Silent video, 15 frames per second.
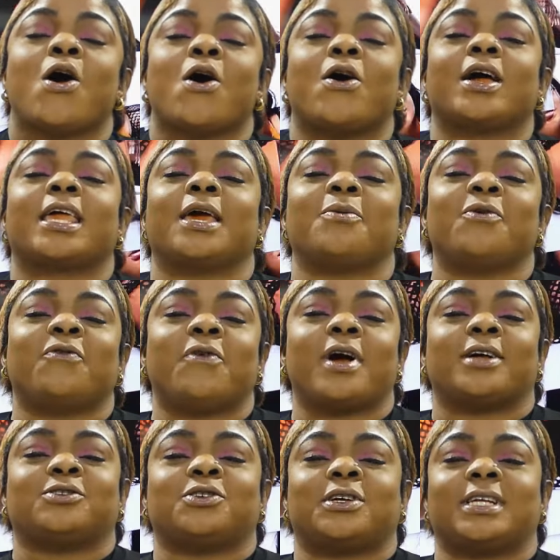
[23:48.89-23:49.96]
Okay, before
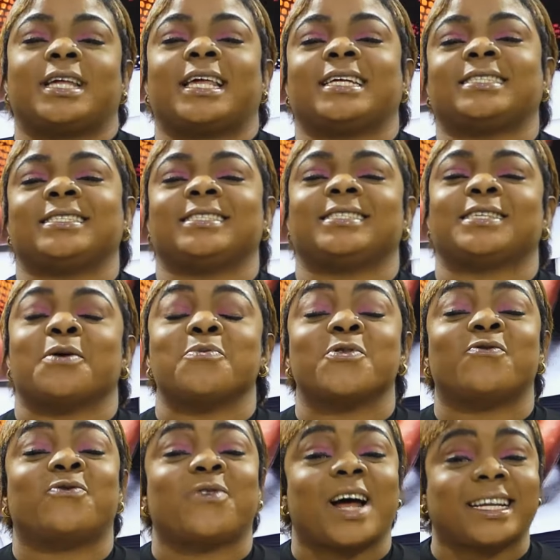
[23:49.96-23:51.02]
I draw the curtains, I'm
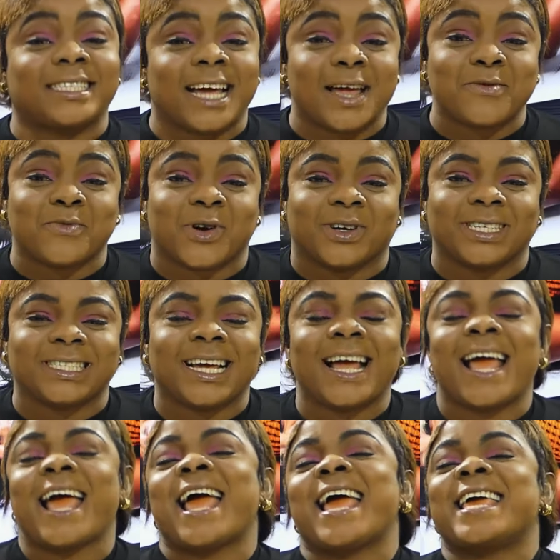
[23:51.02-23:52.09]
Awura Diamond,
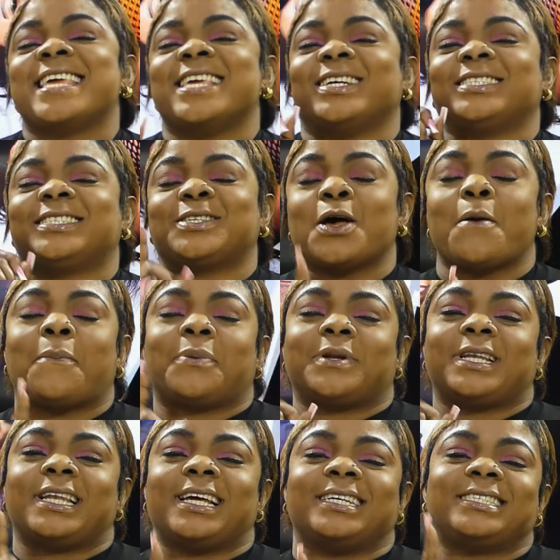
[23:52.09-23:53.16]
your top
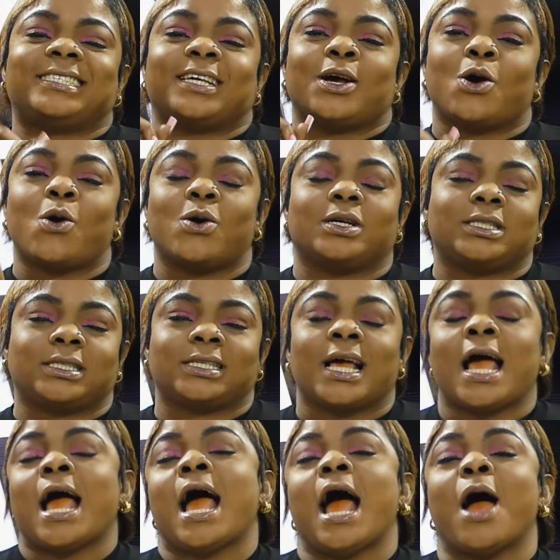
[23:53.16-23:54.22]
notch host.
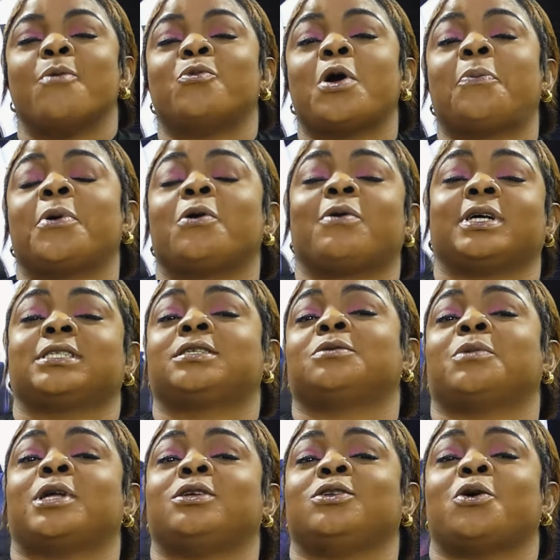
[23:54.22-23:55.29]
I'm rapping
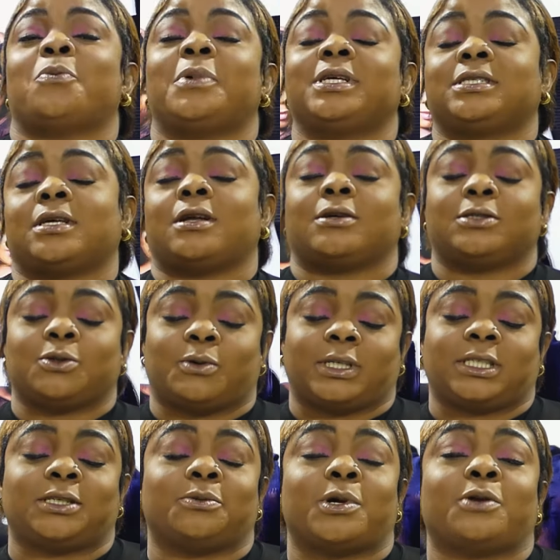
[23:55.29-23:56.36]
Kwashiman, you know, big shout out to
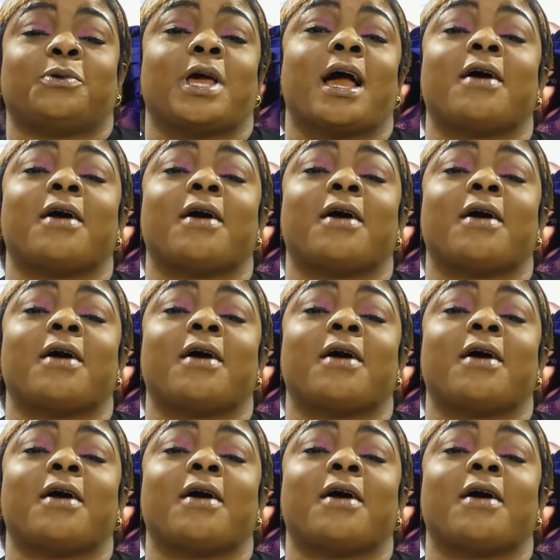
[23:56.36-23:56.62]
Kwashiman. We